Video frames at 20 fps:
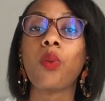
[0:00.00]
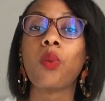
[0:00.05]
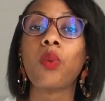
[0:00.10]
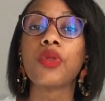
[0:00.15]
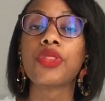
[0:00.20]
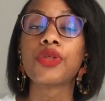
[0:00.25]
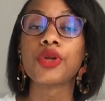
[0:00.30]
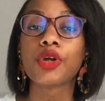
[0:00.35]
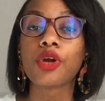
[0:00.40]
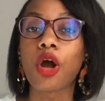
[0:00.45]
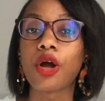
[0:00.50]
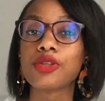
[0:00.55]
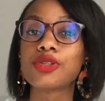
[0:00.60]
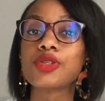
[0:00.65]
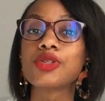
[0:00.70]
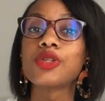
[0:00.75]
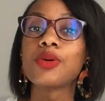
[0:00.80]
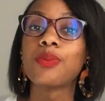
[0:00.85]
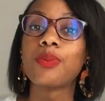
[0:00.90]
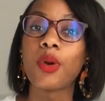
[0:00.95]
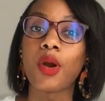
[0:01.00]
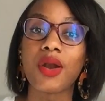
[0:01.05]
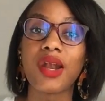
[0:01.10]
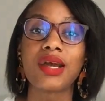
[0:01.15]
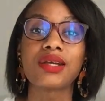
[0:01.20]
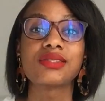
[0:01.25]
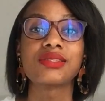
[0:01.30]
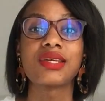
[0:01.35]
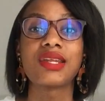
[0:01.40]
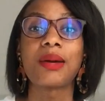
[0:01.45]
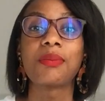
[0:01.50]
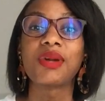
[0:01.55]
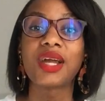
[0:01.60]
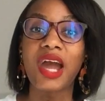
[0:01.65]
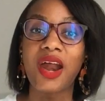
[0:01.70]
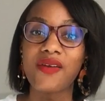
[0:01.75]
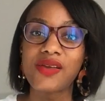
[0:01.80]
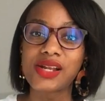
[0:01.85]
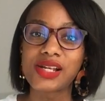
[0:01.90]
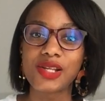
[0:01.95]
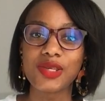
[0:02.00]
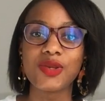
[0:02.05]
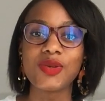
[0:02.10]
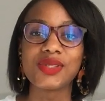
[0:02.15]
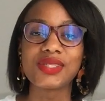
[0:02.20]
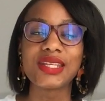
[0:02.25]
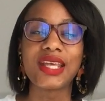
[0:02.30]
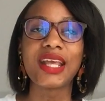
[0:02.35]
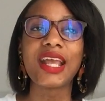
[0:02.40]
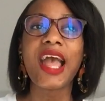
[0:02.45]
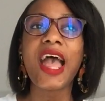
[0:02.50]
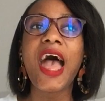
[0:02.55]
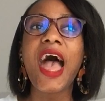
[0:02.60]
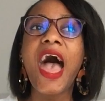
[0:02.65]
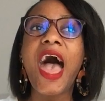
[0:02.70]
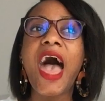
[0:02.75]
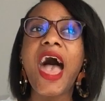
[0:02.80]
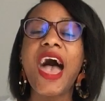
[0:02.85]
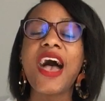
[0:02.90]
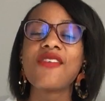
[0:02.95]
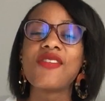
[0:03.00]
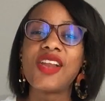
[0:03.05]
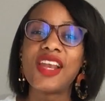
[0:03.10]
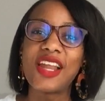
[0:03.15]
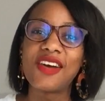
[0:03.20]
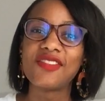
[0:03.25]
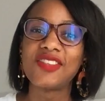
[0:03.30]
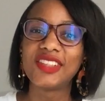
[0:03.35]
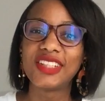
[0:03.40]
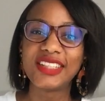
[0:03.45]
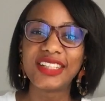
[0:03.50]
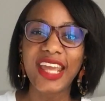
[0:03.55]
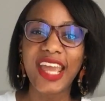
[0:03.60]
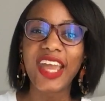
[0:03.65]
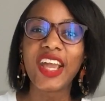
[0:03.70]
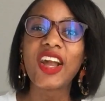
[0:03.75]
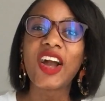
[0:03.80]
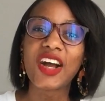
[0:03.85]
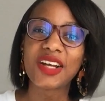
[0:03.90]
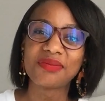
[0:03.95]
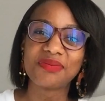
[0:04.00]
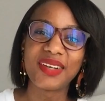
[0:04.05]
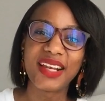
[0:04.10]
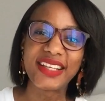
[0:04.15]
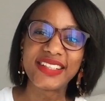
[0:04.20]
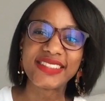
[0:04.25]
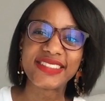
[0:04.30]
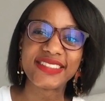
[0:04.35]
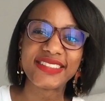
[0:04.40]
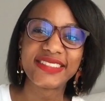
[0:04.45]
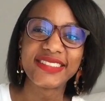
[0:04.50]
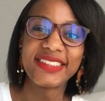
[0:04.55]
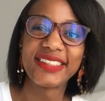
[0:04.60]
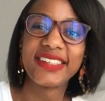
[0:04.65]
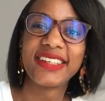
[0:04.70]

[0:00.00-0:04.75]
with regard to the products that I'm currently using. Have a lovely day. God bless.